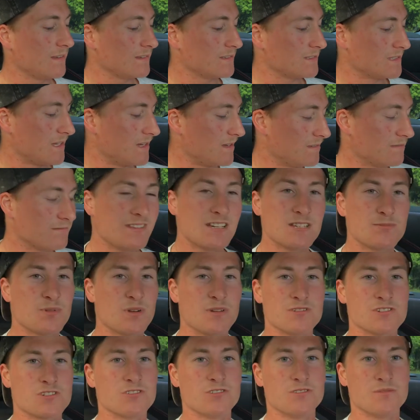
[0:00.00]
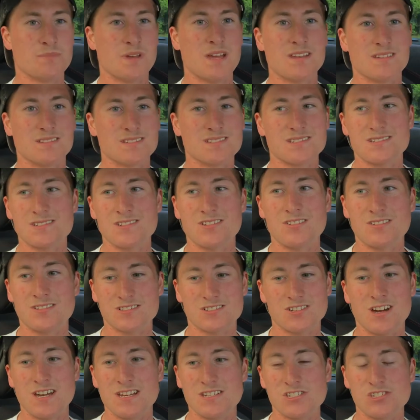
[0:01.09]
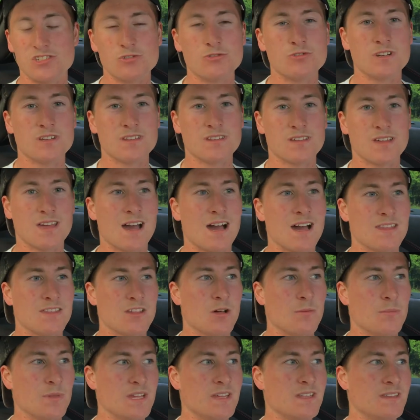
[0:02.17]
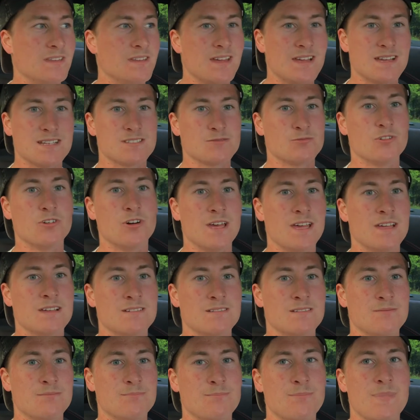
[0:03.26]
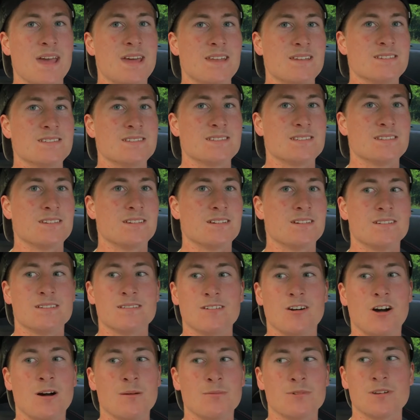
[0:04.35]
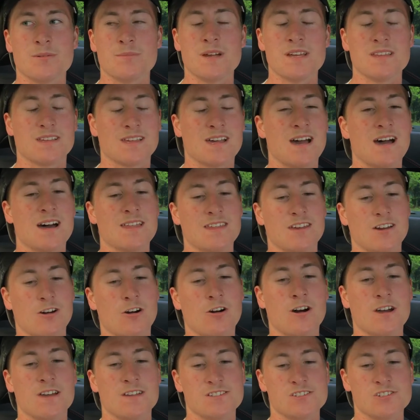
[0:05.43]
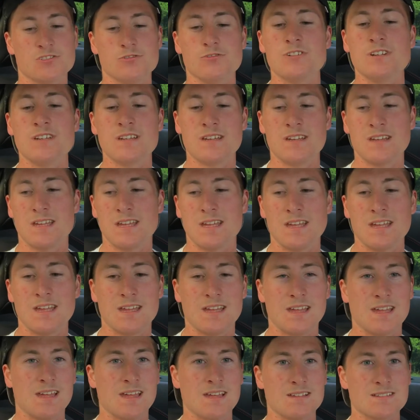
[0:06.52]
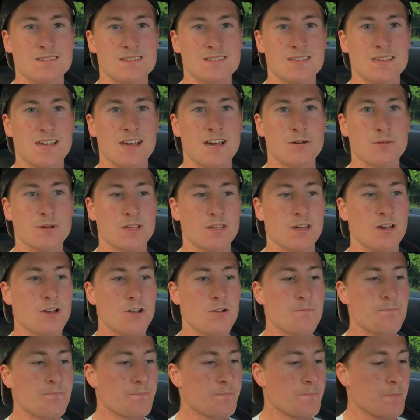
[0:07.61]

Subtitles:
So that's pretty much all that matters. As long as I enjoy the car that I'm in, that's what matters, you know. I'm going to make the car that I enjoy and see how we go.